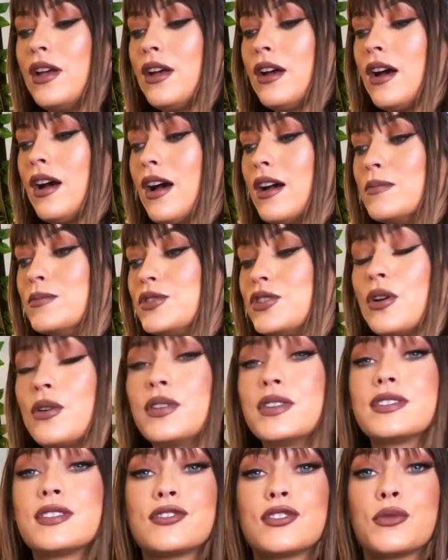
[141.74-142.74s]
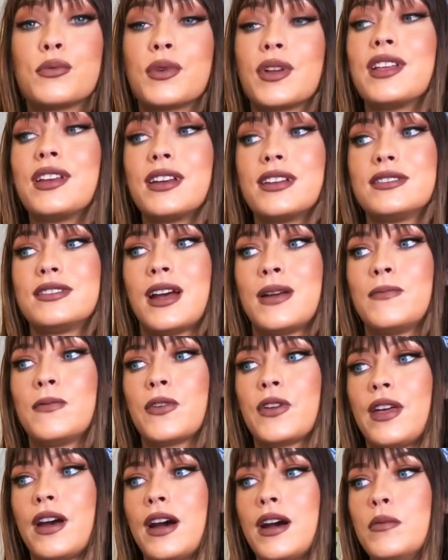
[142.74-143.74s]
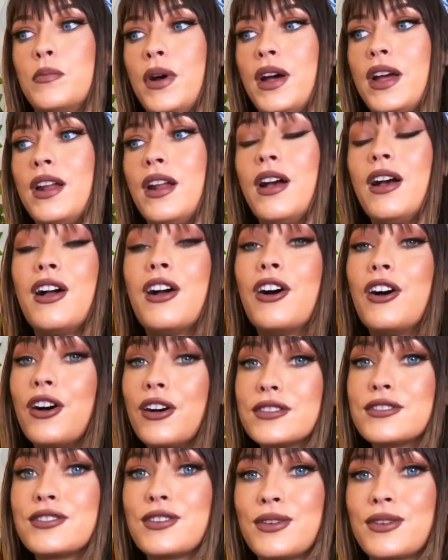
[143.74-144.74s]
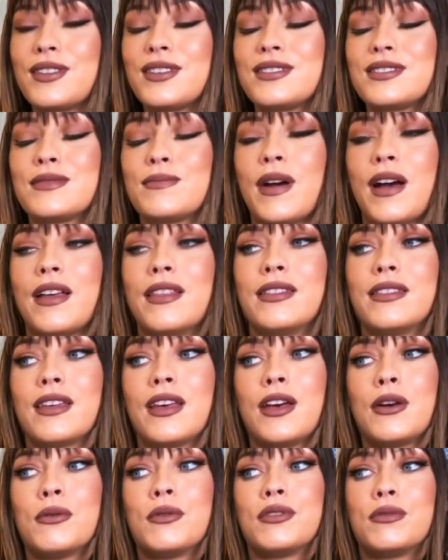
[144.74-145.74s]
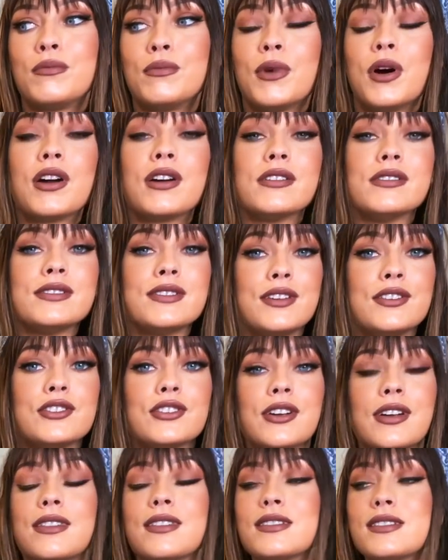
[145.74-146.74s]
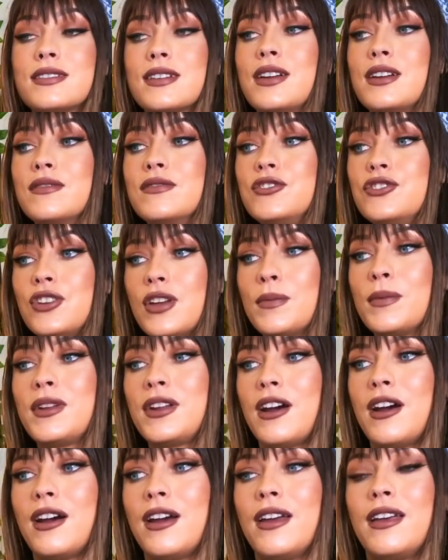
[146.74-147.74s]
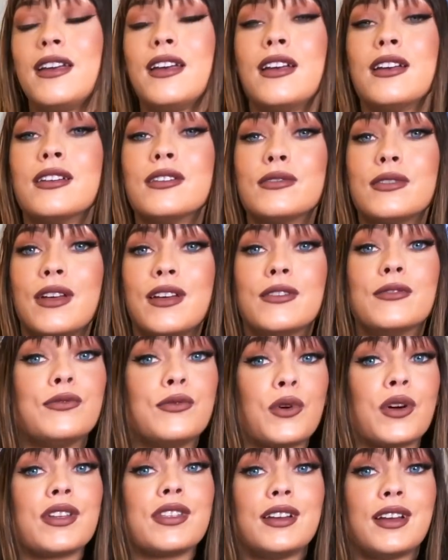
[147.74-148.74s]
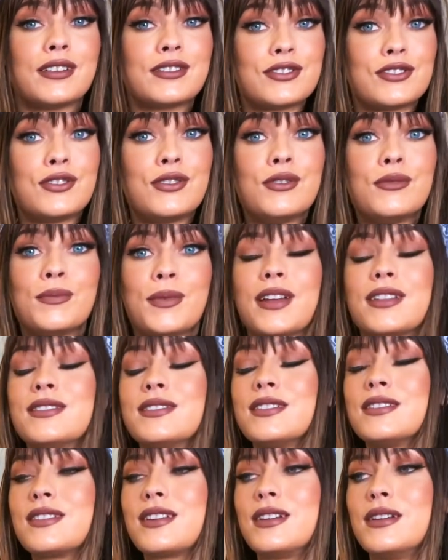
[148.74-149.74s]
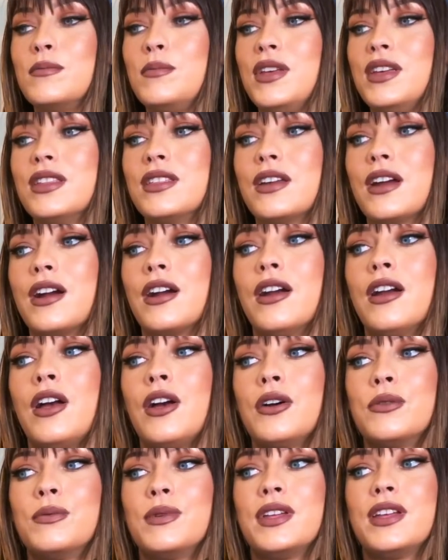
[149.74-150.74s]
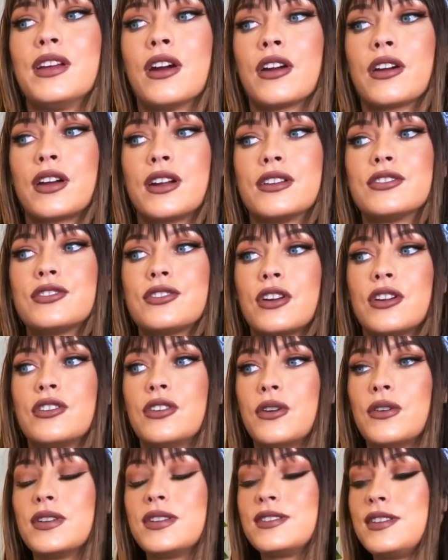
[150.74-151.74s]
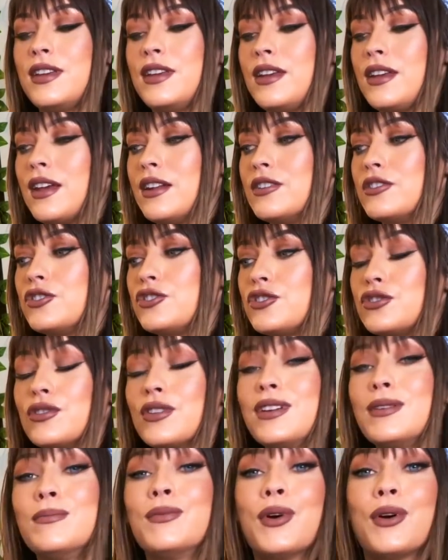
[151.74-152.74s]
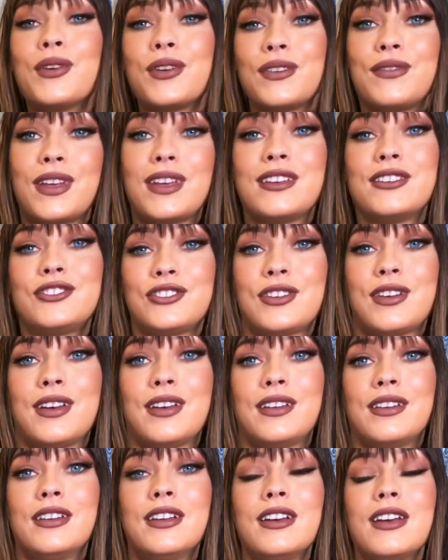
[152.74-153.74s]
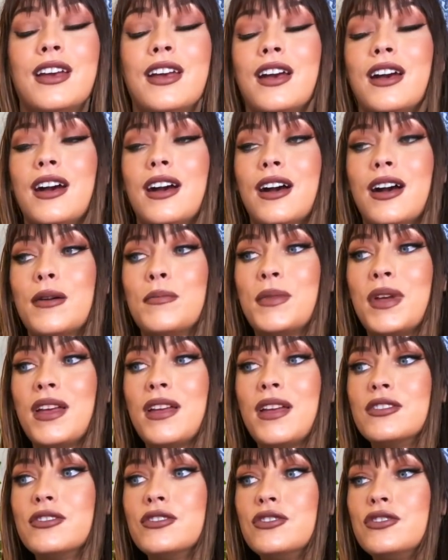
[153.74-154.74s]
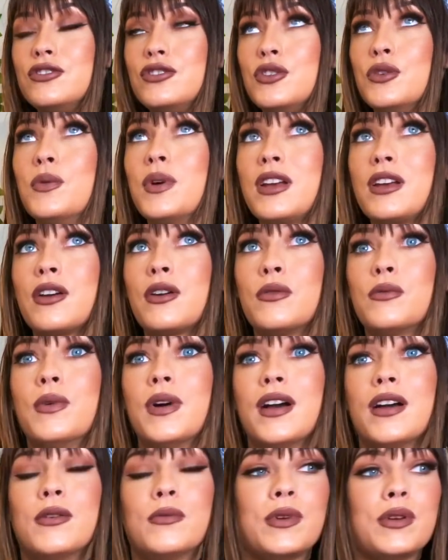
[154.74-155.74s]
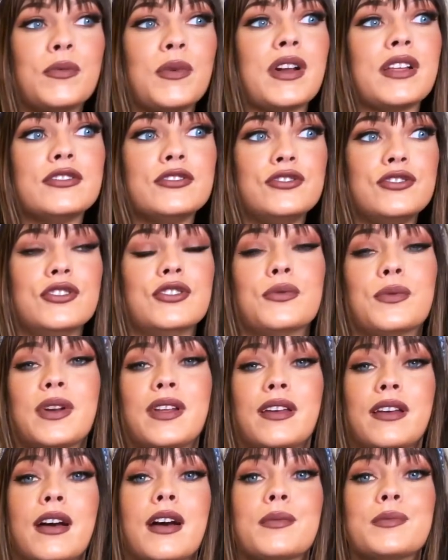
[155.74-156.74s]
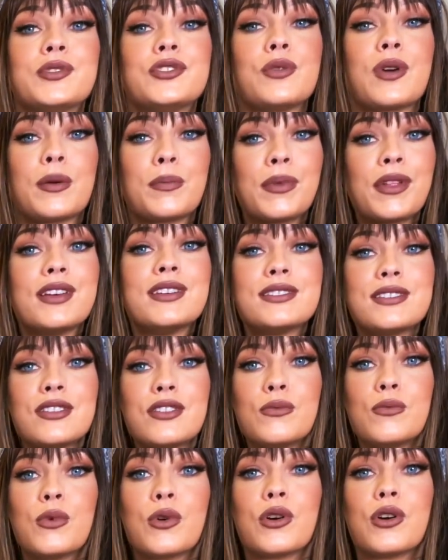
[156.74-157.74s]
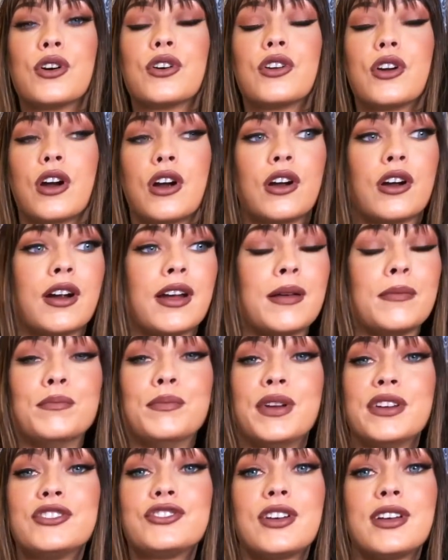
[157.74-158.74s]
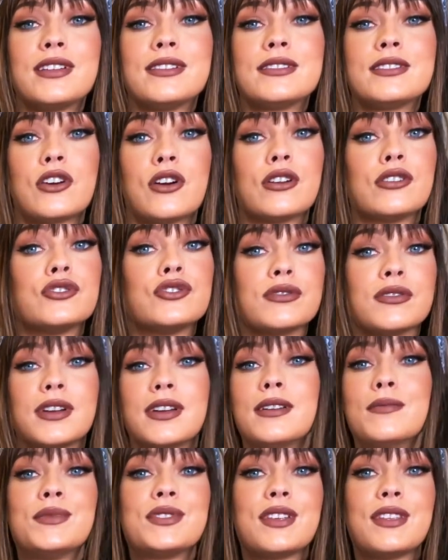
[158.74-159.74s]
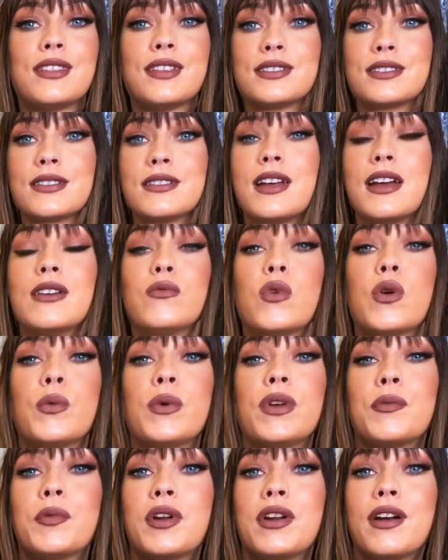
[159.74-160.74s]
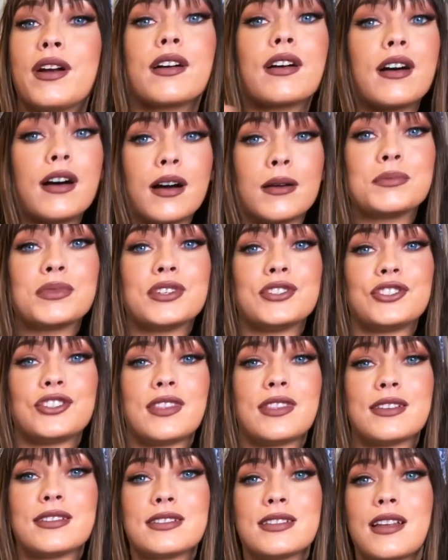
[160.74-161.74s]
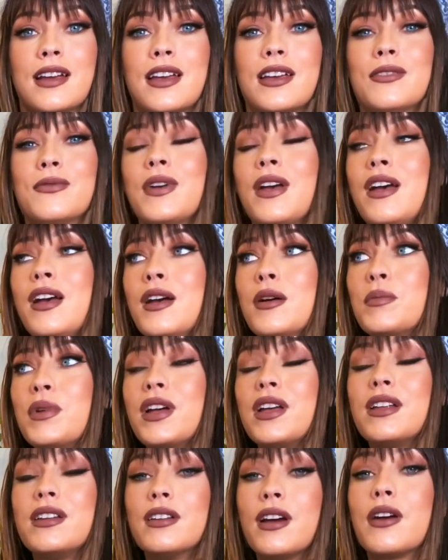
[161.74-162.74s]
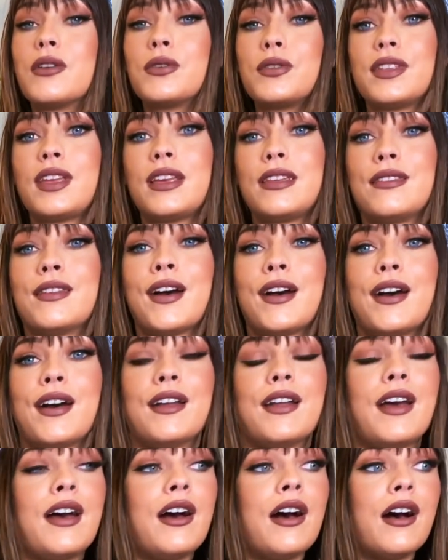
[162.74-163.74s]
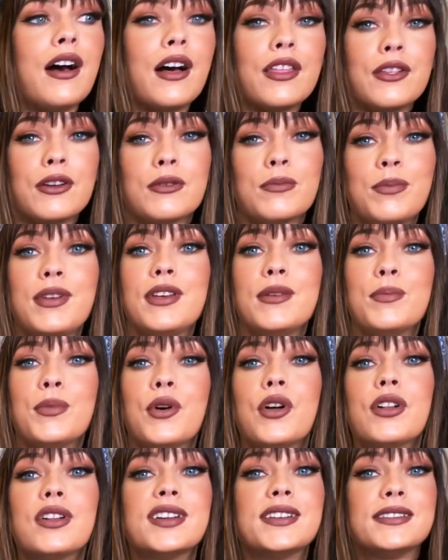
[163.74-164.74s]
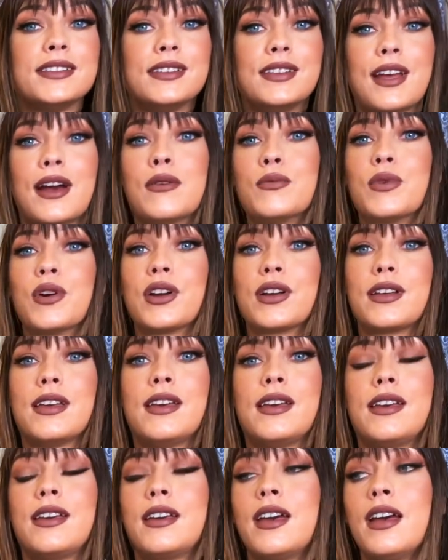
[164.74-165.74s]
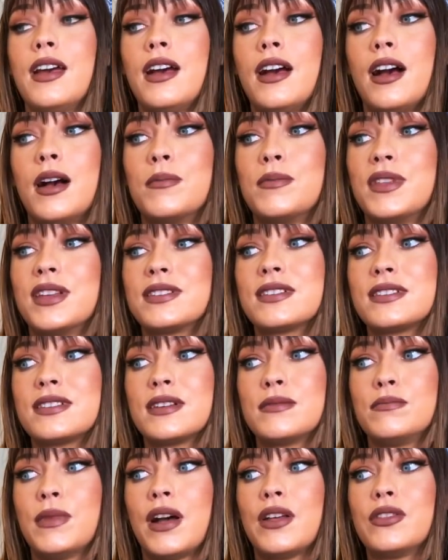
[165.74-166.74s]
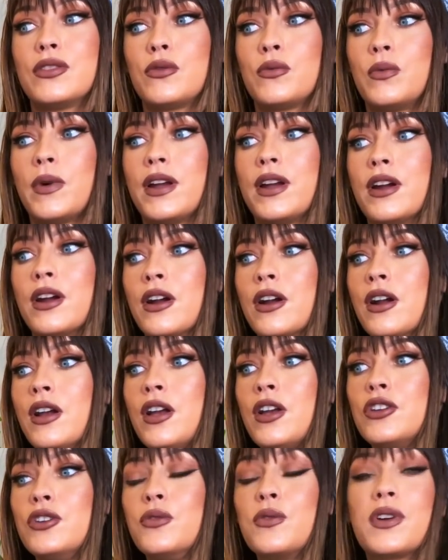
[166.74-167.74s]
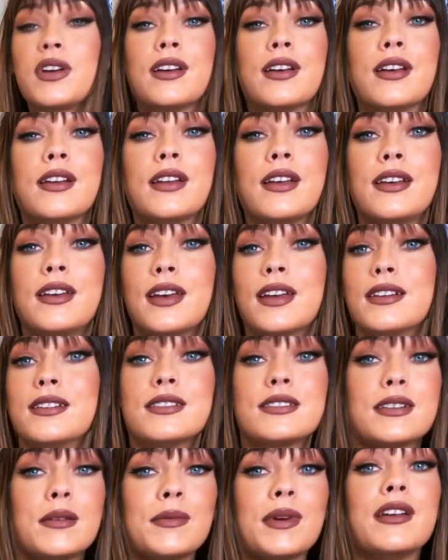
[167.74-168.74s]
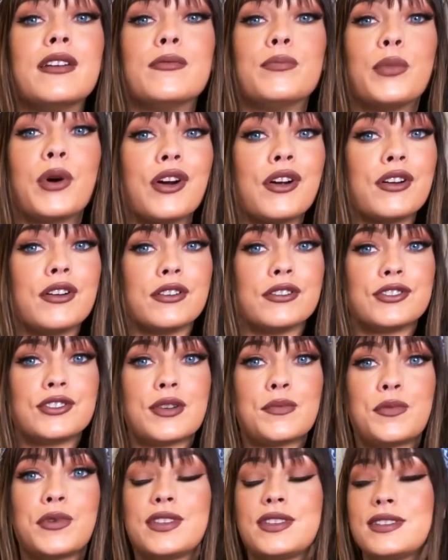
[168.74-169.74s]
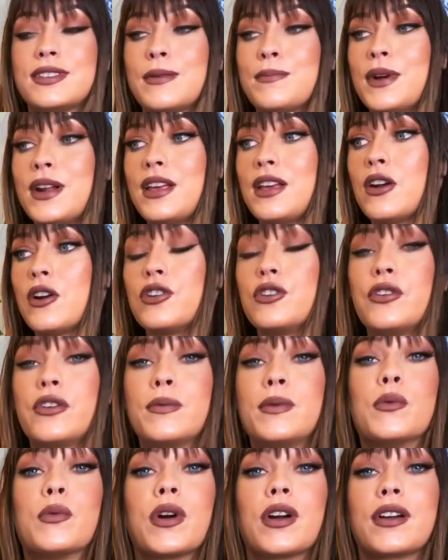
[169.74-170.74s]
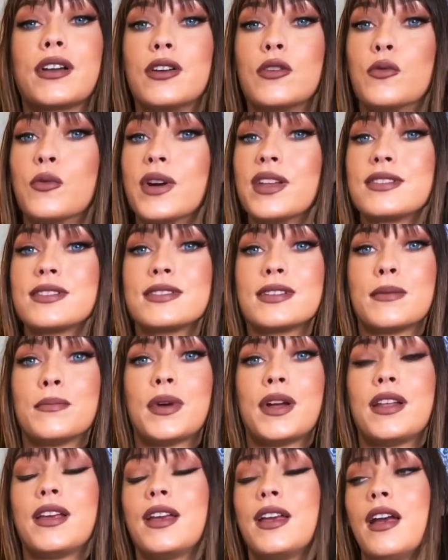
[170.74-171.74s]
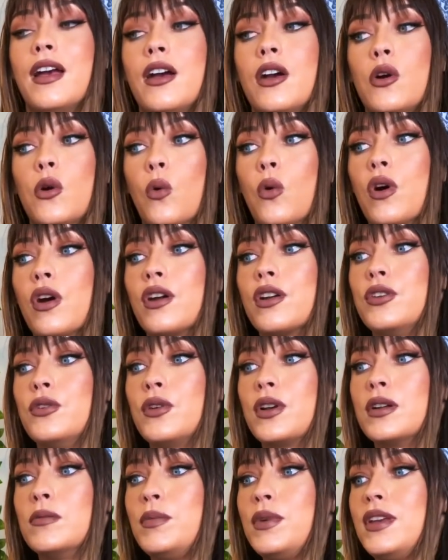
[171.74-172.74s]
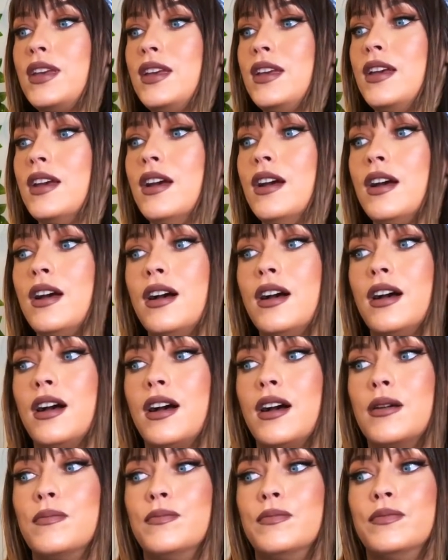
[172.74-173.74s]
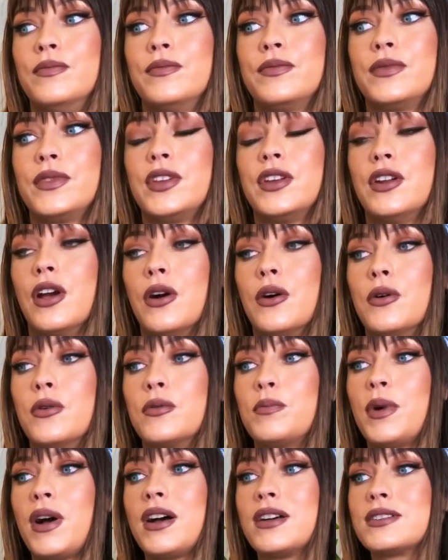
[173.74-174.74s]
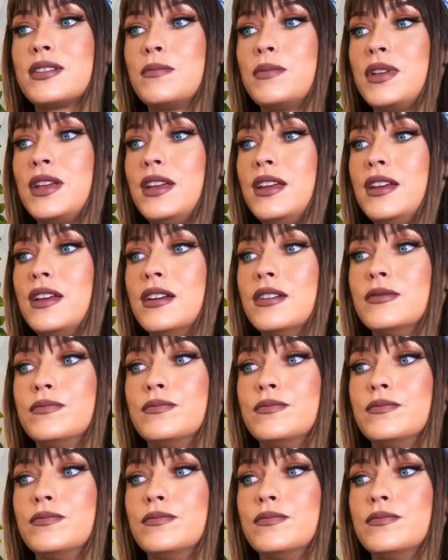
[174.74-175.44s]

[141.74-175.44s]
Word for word: um, so this is a really good time for that but also this month with mars entering the sign of gemini and for the next two months it's going to be there, we are going to start noticing an extreme motivation um, doing what we want to do when it comes to our place in the world, our ambitions, our dreams in this life, what we want to accomplish in this life. But not only that, other people, networking. Um, this is a month where you could get into some kind of partnership with somebody, or you could be working with somebody, or you could be, um, you know, possibly